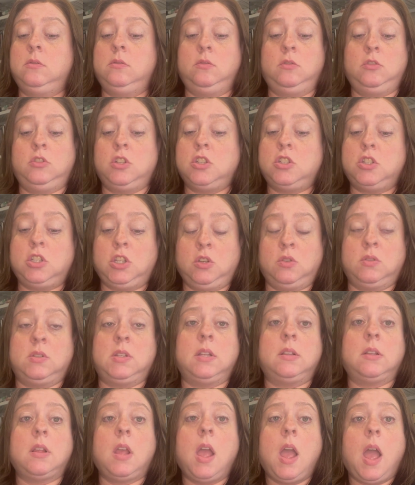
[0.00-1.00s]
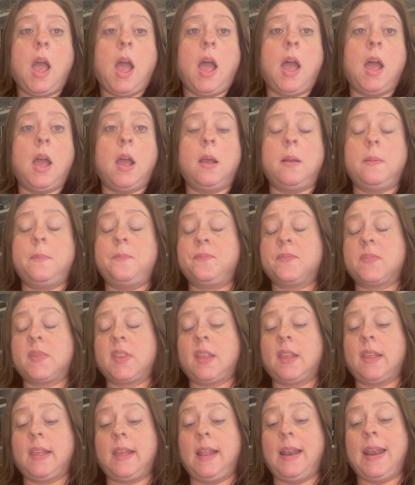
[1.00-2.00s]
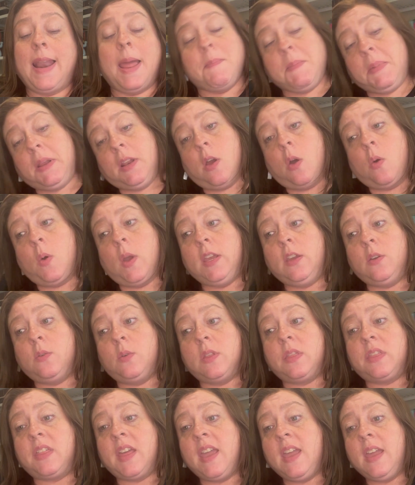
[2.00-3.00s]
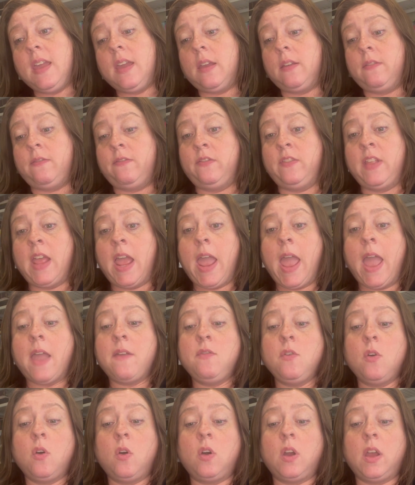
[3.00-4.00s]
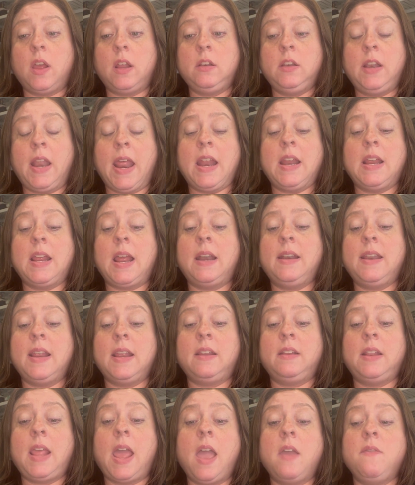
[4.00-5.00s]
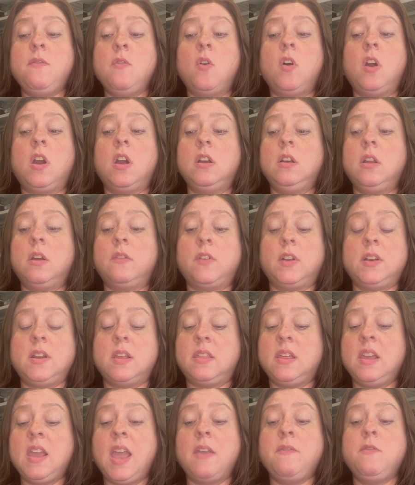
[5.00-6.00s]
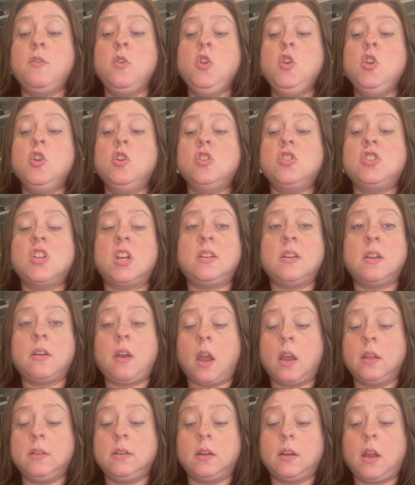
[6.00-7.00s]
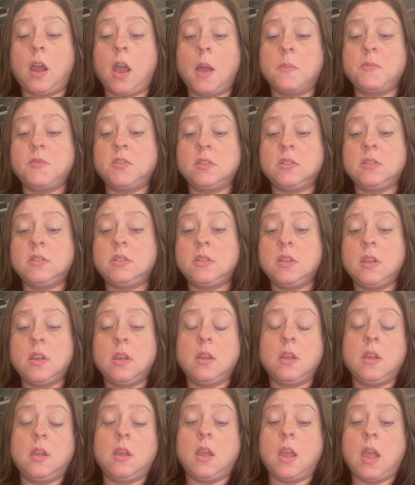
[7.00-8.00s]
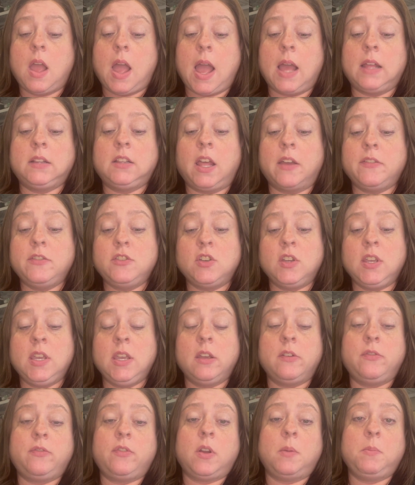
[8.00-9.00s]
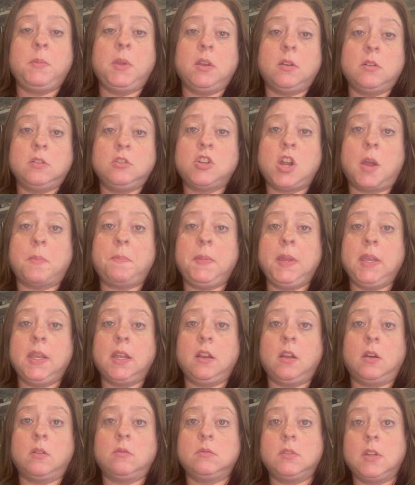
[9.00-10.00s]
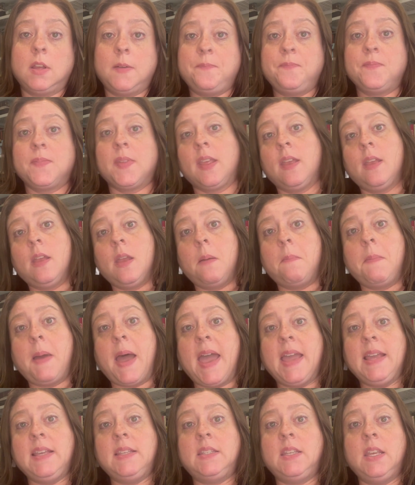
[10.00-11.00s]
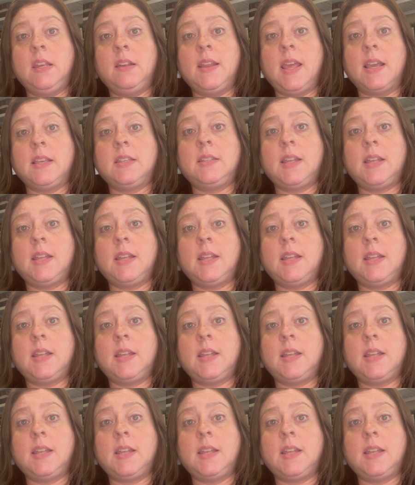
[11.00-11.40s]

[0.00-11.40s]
just use it. Let me know what you would think. Have you heard of other things? Have you used other options? I'd love to hear from you. Drop me a note. Bye. See you next